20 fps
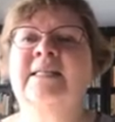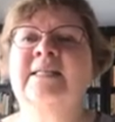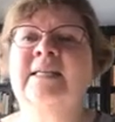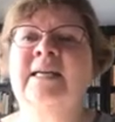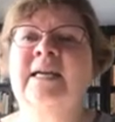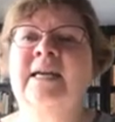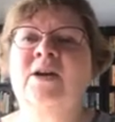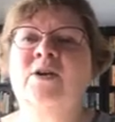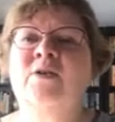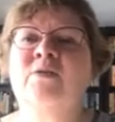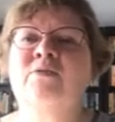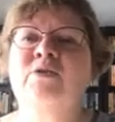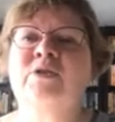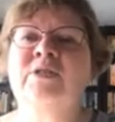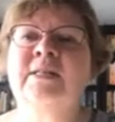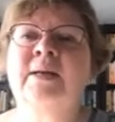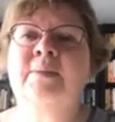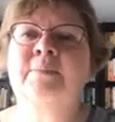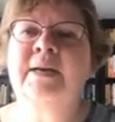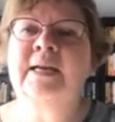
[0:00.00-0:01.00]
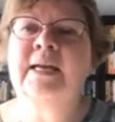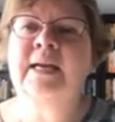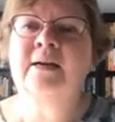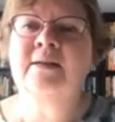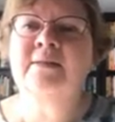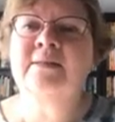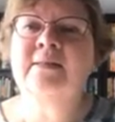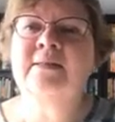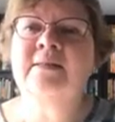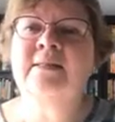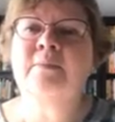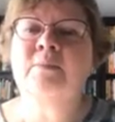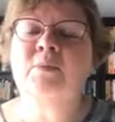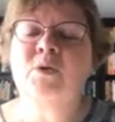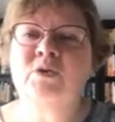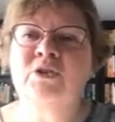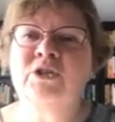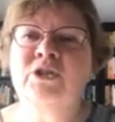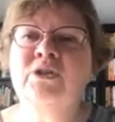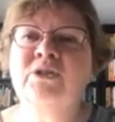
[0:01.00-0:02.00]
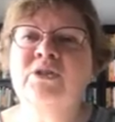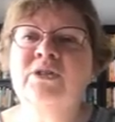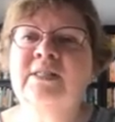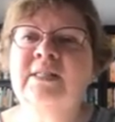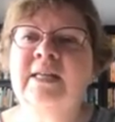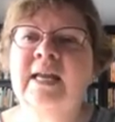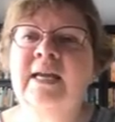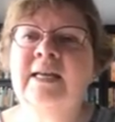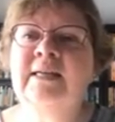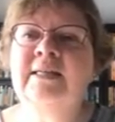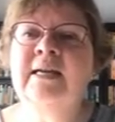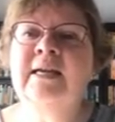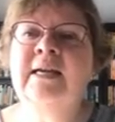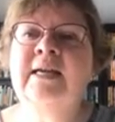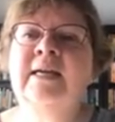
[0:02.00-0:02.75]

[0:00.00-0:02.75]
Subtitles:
to care for somebody else's emotional state,